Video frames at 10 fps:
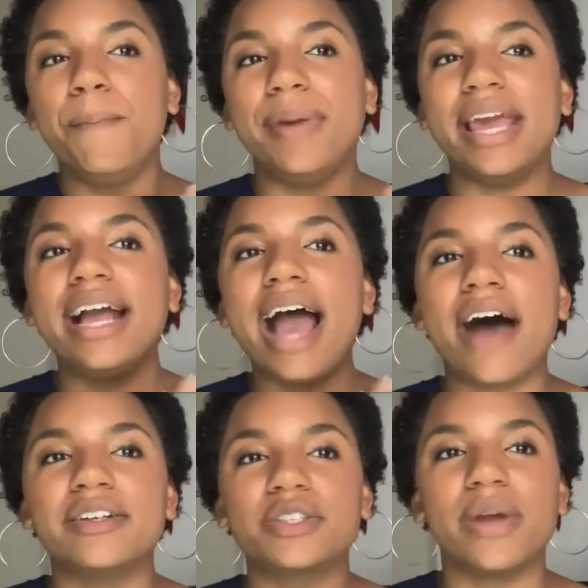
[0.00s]
Being a
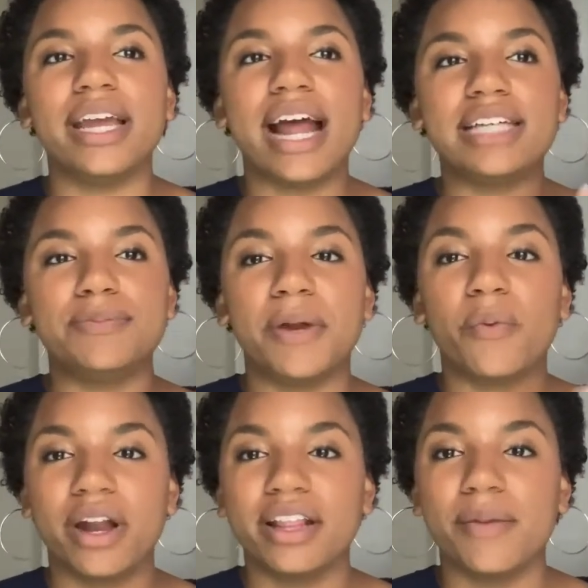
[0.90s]
house queen has been
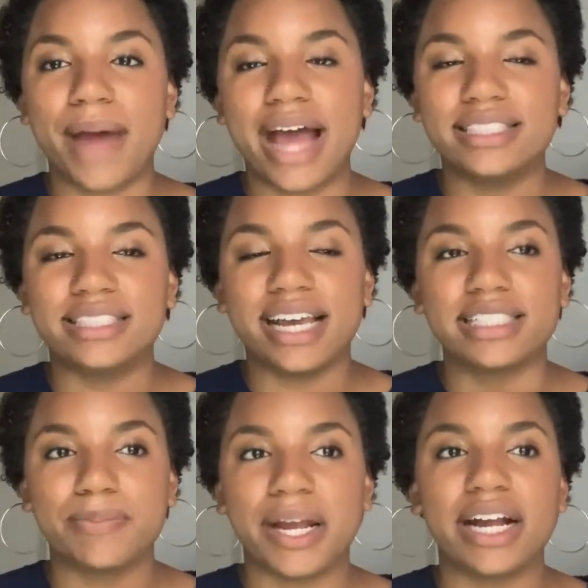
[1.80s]
one of the best
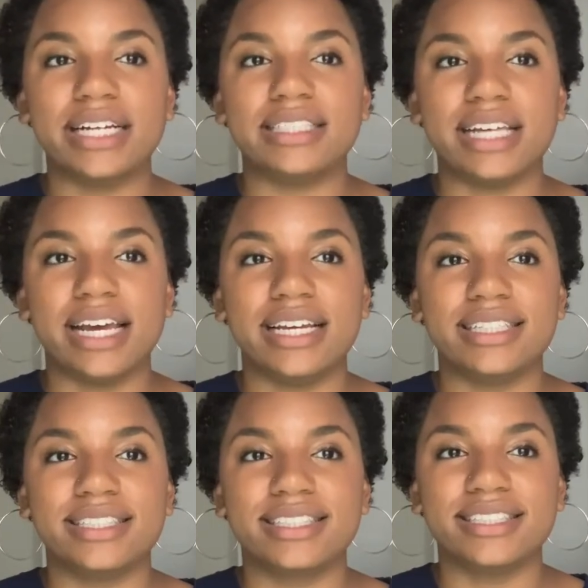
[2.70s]

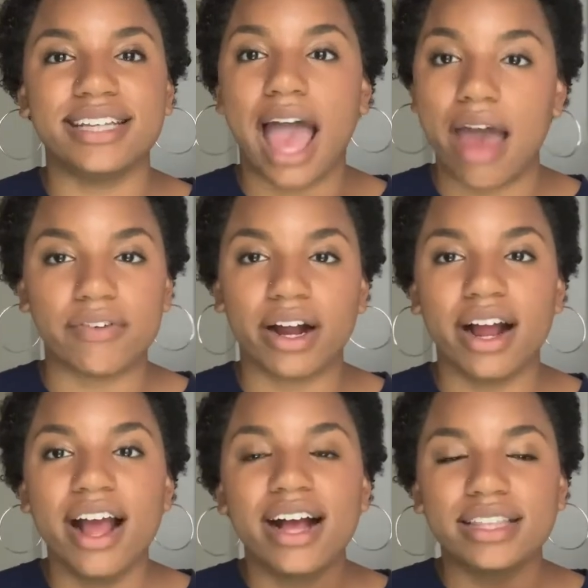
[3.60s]
experiences ever.